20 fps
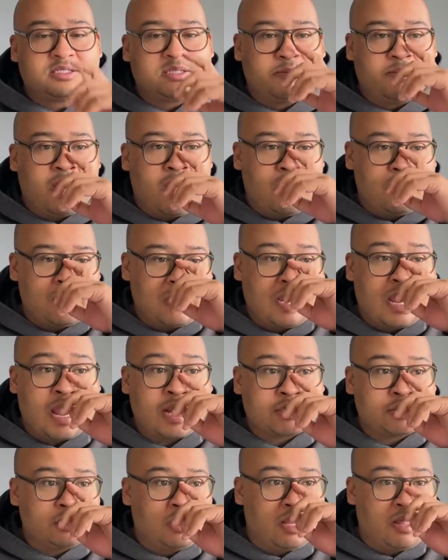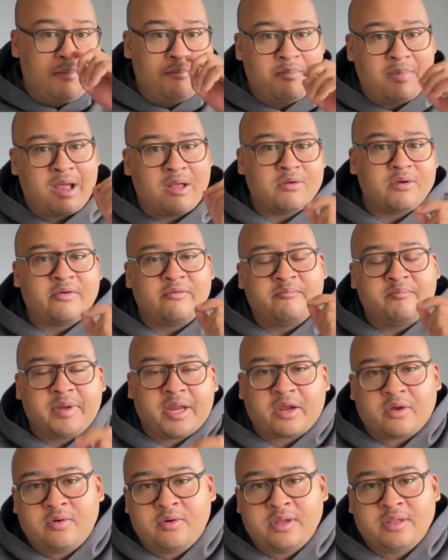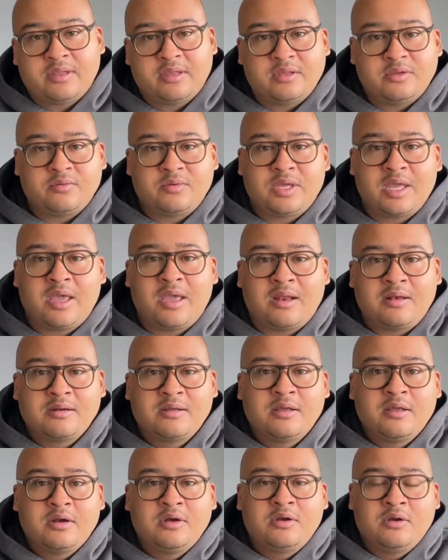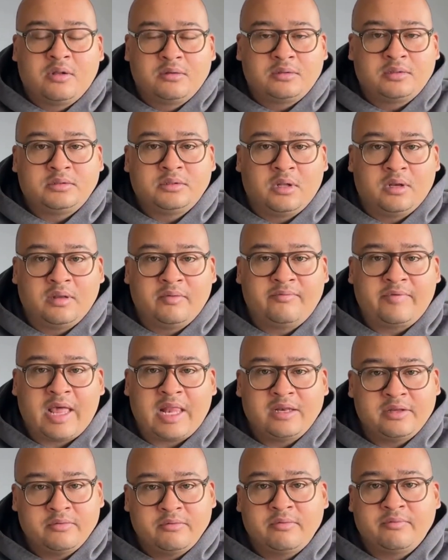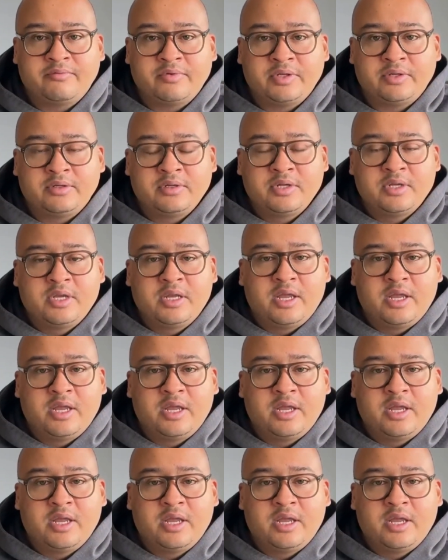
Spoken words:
it's about the actual amount of Bitcoin that you get, not the dollar value of it,